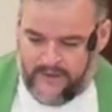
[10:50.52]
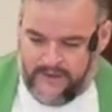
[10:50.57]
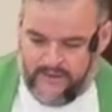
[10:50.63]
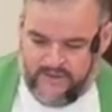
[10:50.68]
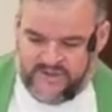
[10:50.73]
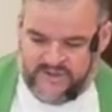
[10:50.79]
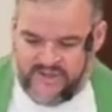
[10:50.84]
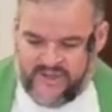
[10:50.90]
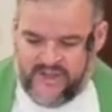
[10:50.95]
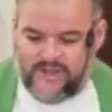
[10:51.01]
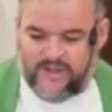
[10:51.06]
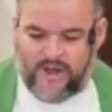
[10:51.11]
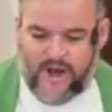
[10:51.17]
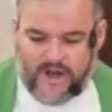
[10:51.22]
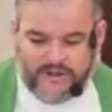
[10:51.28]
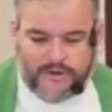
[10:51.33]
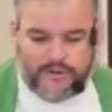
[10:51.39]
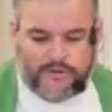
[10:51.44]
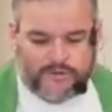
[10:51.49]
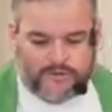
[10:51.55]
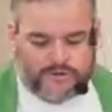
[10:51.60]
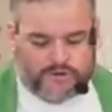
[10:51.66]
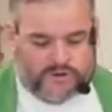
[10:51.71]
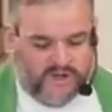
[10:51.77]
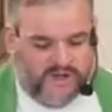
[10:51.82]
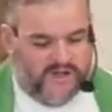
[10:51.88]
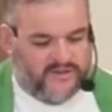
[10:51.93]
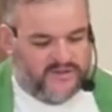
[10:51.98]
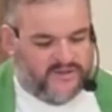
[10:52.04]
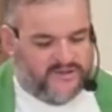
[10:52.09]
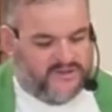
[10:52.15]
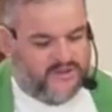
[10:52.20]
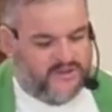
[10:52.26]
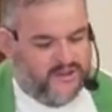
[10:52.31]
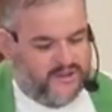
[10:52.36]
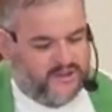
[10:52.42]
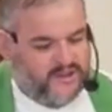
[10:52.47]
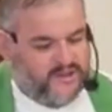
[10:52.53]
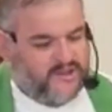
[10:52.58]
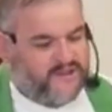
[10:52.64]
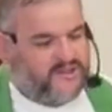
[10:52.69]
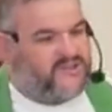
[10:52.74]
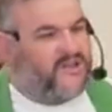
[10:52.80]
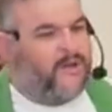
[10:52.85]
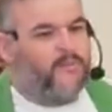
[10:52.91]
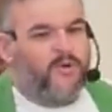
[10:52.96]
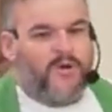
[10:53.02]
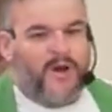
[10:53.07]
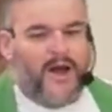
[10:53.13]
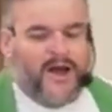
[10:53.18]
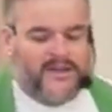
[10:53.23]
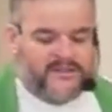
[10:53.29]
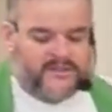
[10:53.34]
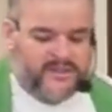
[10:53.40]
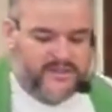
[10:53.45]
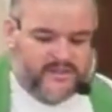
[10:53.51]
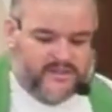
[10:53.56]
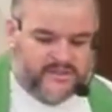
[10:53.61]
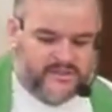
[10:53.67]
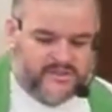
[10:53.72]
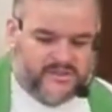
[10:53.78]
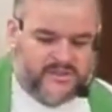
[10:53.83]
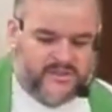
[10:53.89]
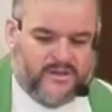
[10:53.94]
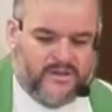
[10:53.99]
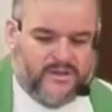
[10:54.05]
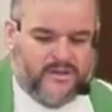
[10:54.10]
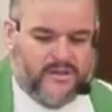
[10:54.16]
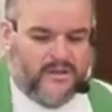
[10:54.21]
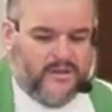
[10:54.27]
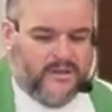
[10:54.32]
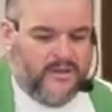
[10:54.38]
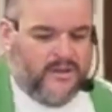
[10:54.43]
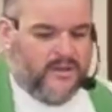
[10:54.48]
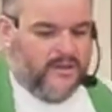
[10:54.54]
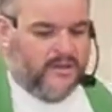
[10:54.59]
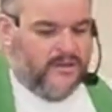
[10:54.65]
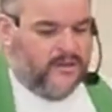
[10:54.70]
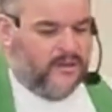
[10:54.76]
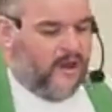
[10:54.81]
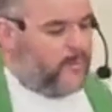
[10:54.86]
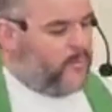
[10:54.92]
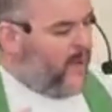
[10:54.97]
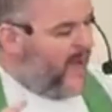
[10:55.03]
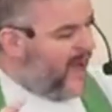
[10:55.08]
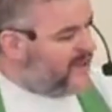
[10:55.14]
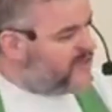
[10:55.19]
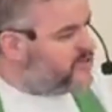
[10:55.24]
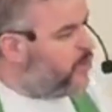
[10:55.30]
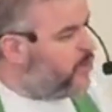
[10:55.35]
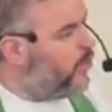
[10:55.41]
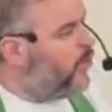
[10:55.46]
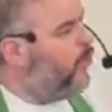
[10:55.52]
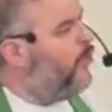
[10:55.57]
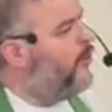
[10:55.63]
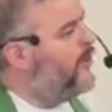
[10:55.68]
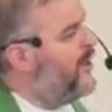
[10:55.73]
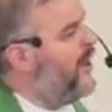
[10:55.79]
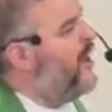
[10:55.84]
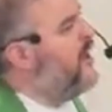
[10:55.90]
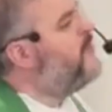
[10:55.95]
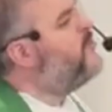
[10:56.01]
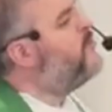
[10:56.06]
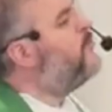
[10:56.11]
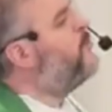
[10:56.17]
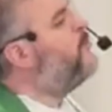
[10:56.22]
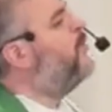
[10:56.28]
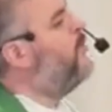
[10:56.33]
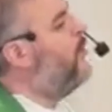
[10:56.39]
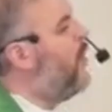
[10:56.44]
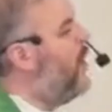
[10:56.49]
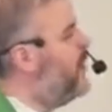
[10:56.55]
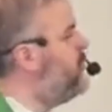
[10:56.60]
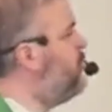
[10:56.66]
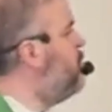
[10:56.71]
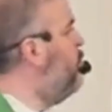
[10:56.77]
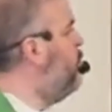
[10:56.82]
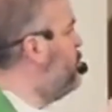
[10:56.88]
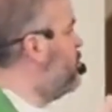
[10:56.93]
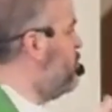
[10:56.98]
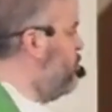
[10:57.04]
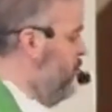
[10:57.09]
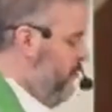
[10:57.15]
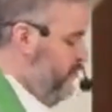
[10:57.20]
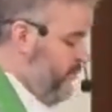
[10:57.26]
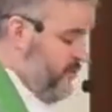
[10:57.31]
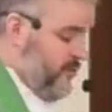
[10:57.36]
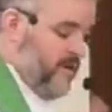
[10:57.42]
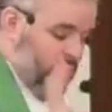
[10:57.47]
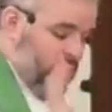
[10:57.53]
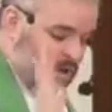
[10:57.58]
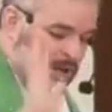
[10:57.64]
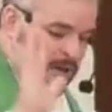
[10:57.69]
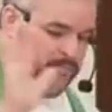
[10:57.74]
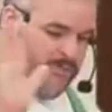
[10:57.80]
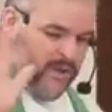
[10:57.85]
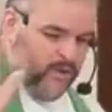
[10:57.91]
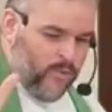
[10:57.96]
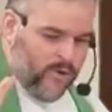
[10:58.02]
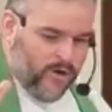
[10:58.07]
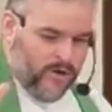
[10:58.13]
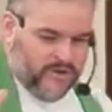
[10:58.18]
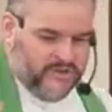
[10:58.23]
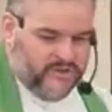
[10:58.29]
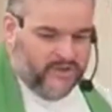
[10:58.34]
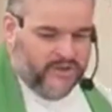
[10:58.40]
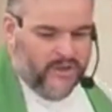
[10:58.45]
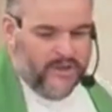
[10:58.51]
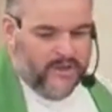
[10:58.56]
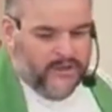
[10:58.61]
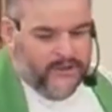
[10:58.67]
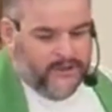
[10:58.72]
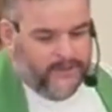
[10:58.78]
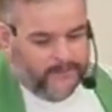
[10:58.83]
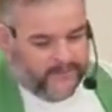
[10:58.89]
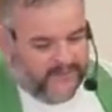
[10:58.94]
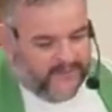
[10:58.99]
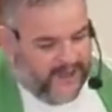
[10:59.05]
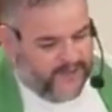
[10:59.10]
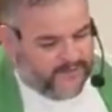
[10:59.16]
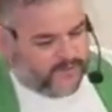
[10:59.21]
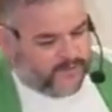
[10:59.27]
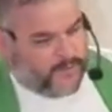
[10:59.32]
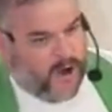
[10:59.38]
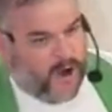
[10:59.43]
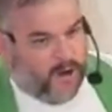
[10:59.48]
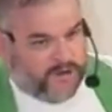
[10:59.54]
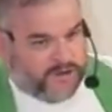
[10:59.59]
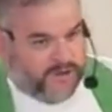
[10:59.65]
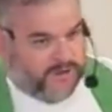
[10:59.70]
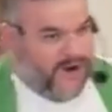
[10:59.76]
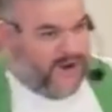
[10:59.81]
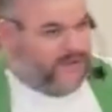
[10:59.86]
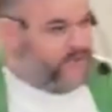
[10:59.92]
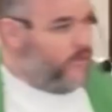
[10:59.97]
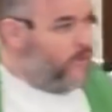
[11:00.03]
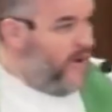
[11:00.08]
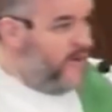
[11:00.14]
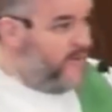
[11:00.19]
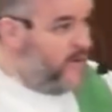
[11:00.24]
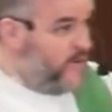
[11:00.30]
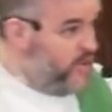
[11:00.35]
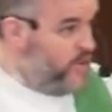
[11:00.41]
This theological treatise summarizes a pastoral and anthropological truth. Okay, big words. Anthropology, right? The way that